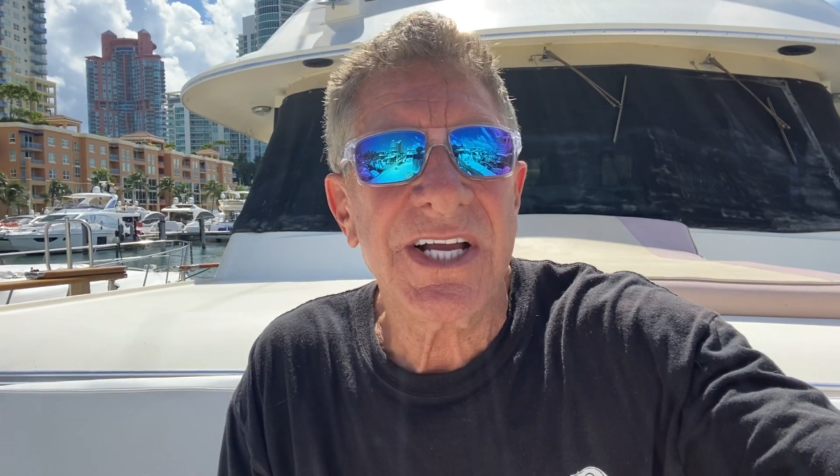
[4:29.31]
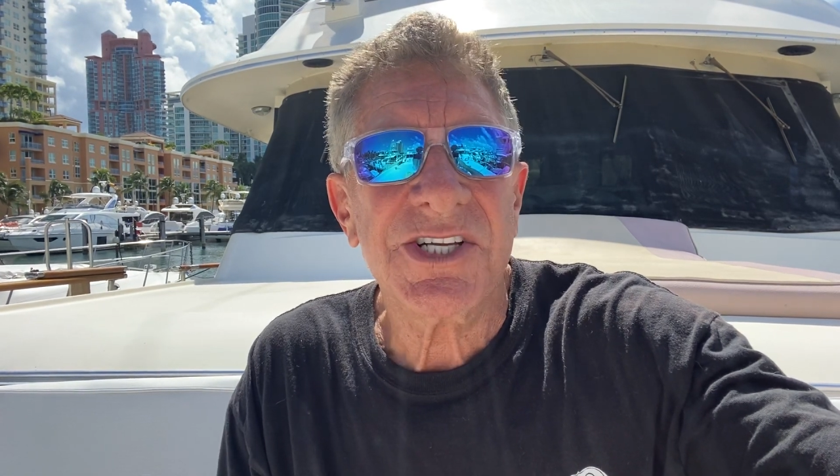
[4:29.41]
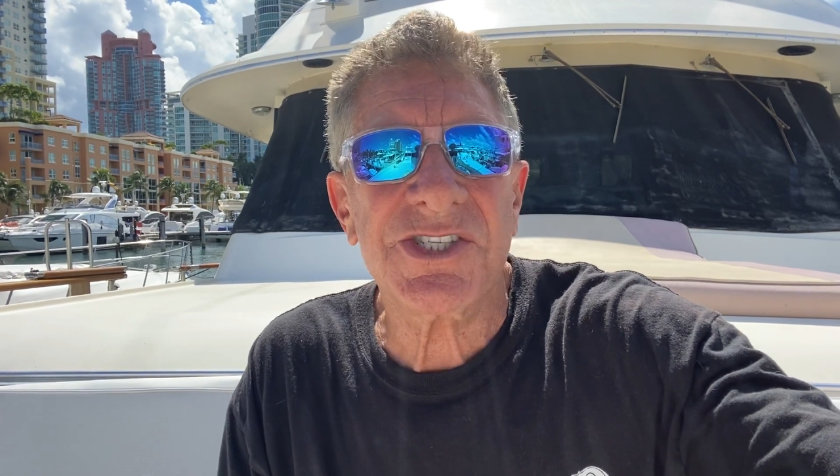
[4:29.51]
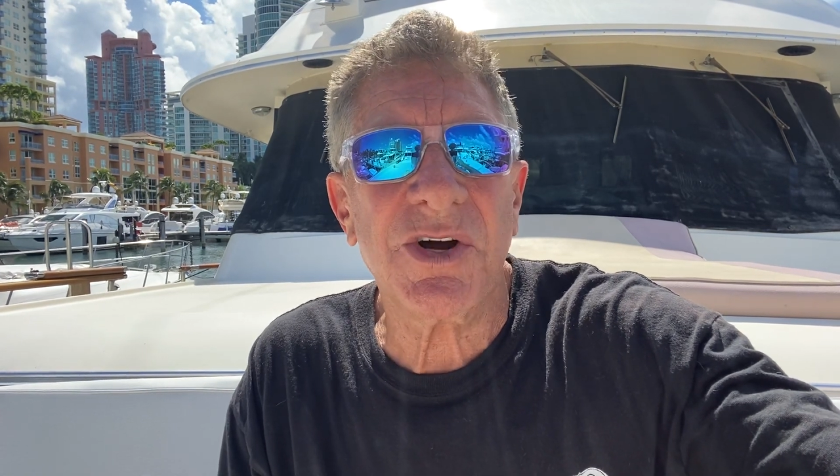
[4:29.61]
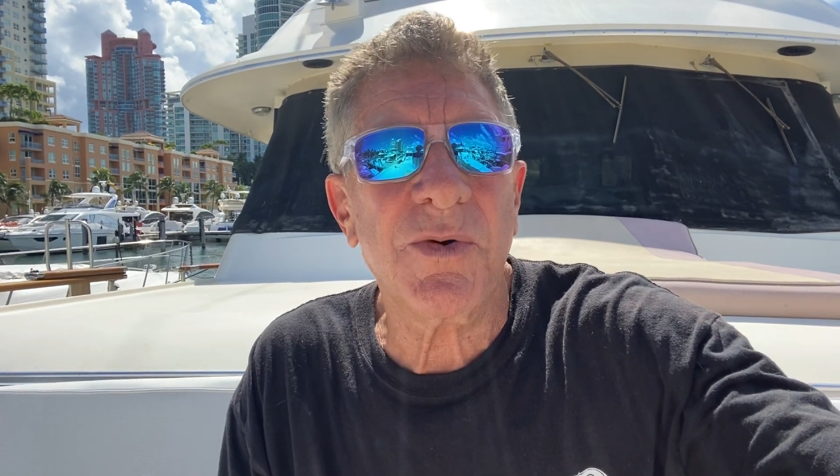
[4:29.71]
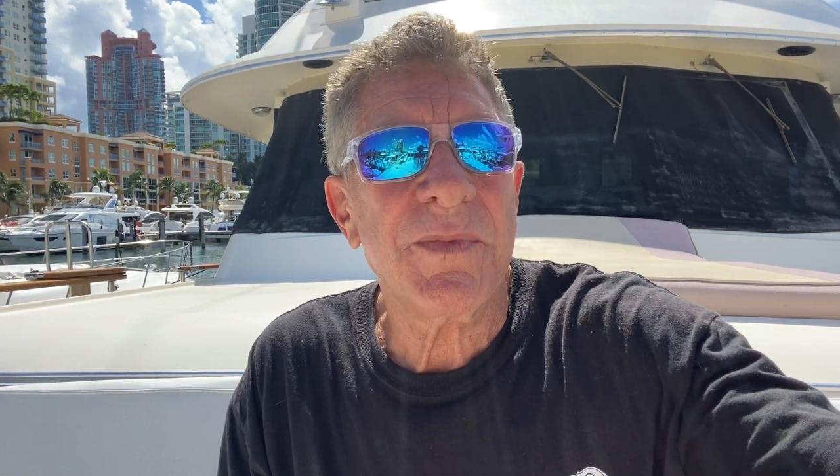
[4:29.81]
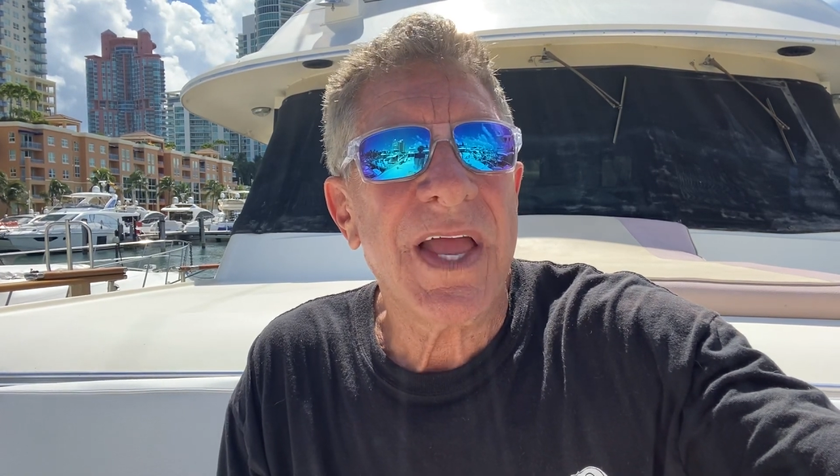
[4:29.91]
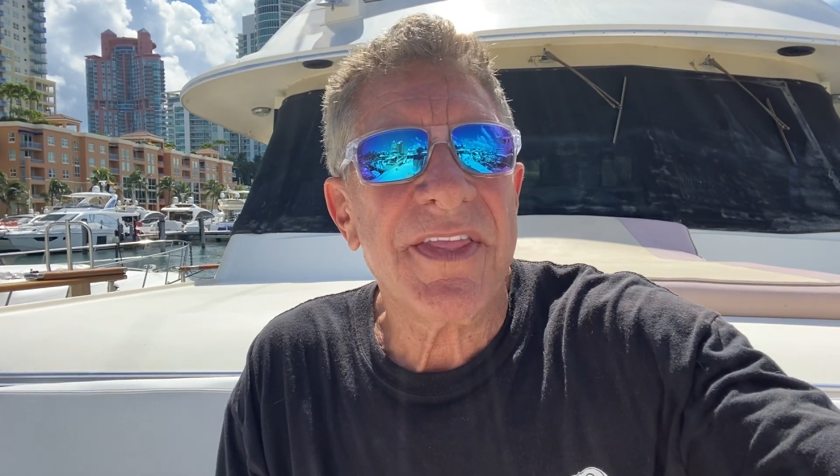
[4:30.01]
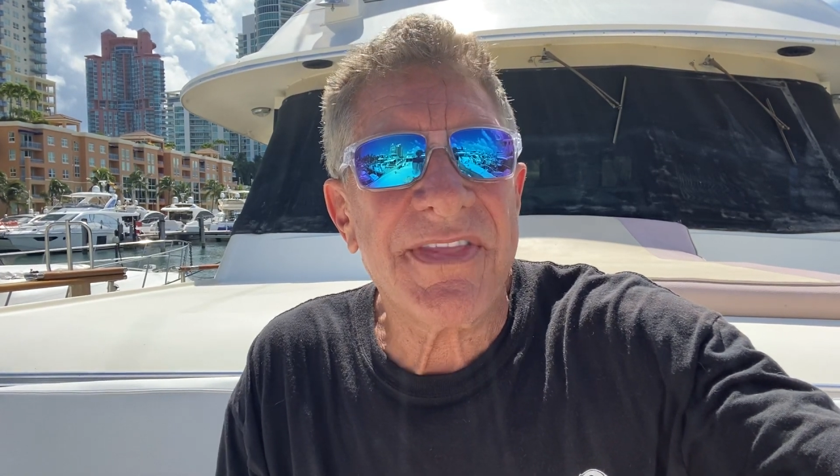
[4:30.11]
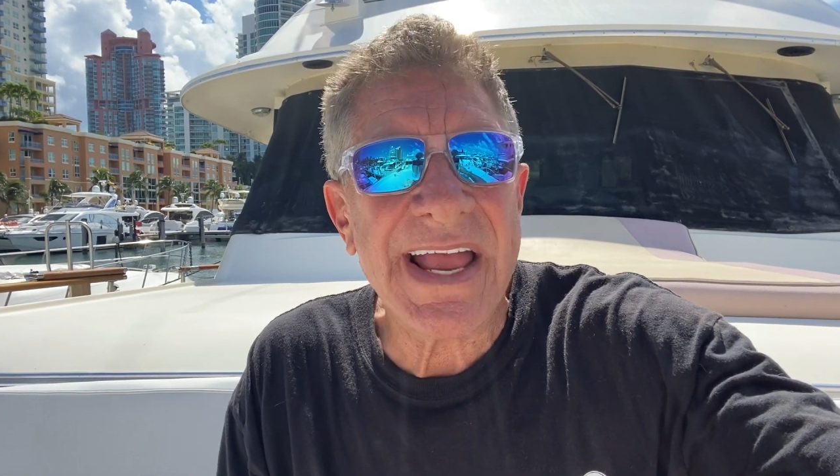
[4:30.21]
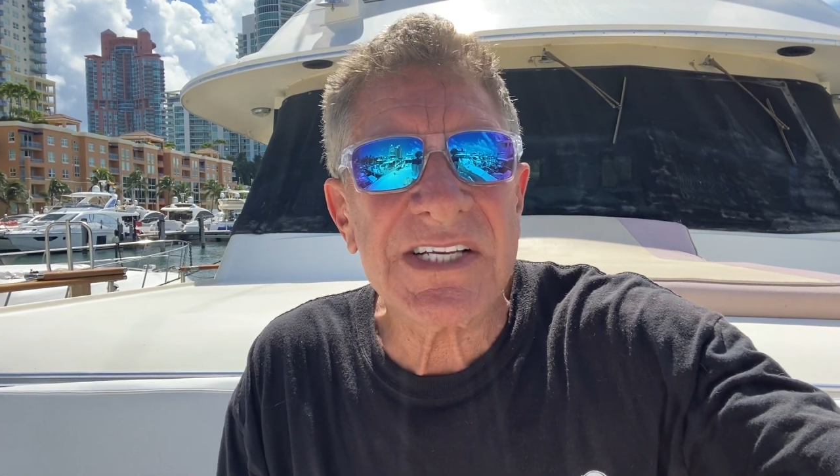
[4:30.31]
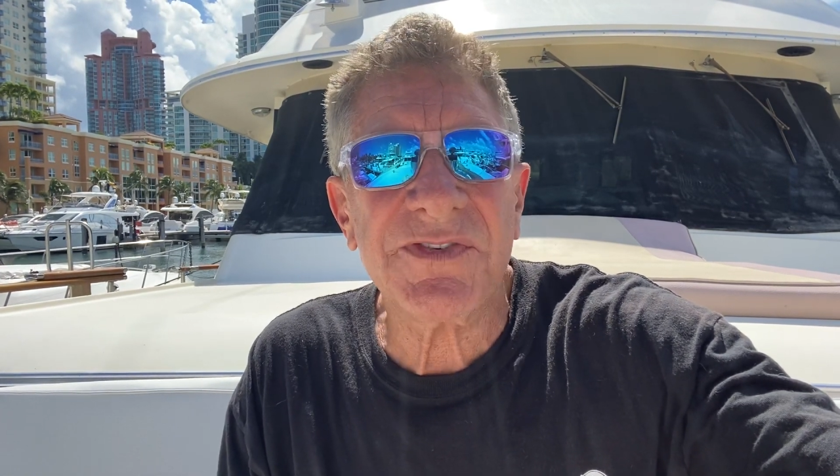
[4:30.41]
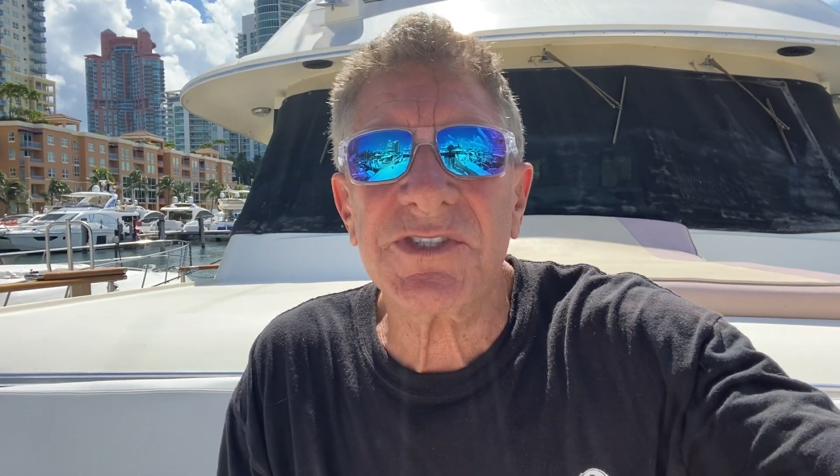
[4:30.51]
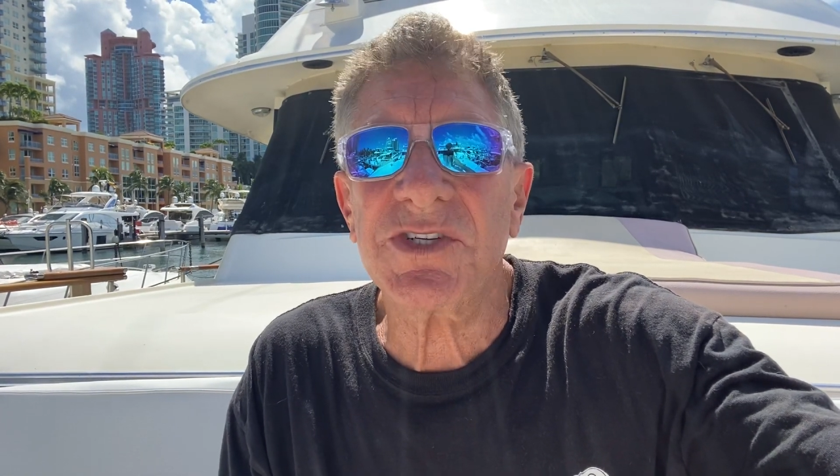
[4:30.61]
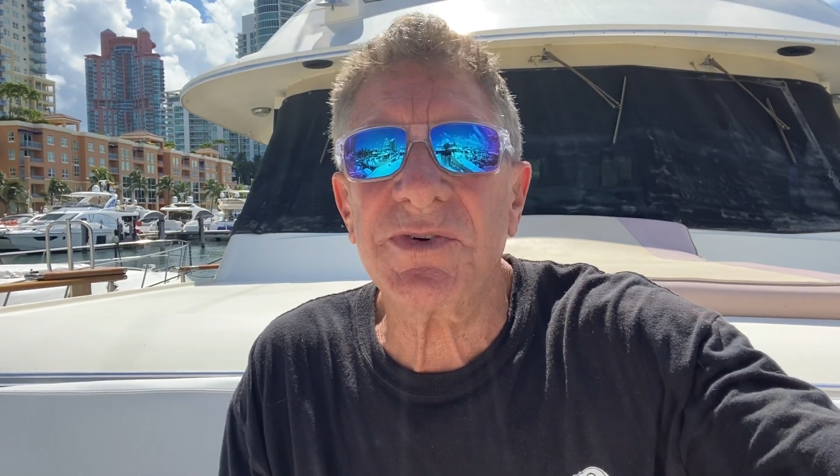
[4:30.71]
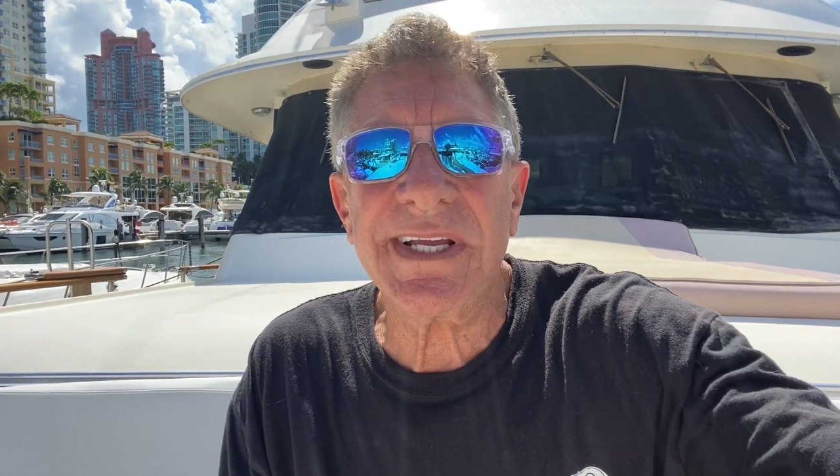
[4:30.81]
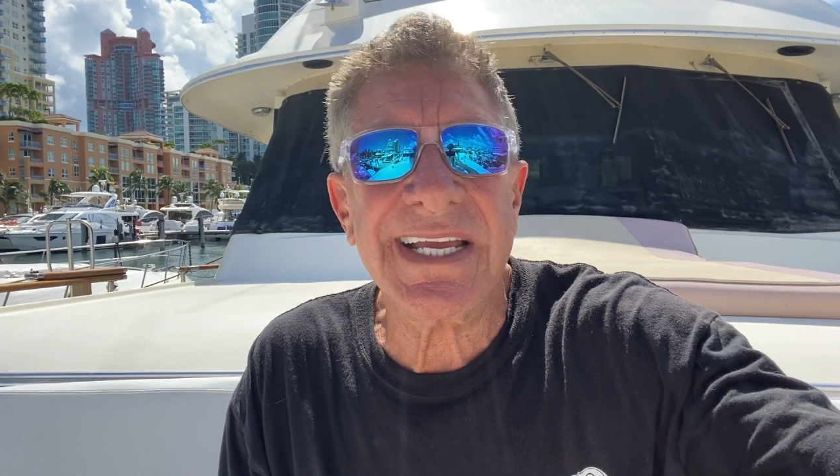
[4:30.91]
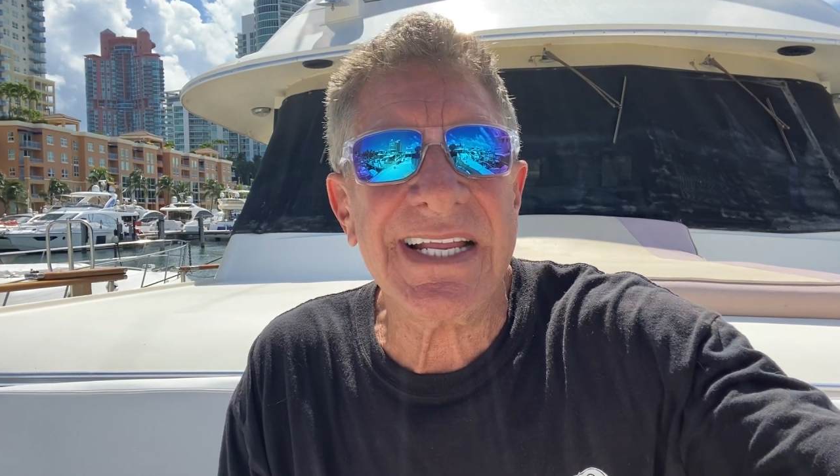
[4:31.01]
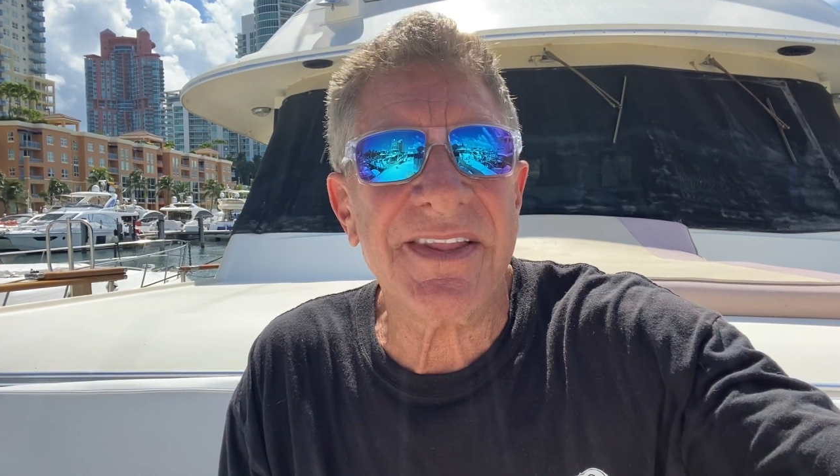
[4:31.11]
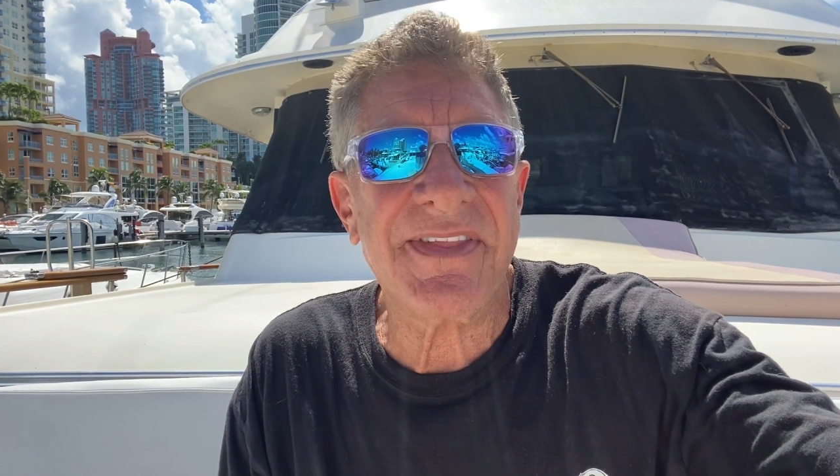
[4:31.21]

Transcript: So thanks for tuning in.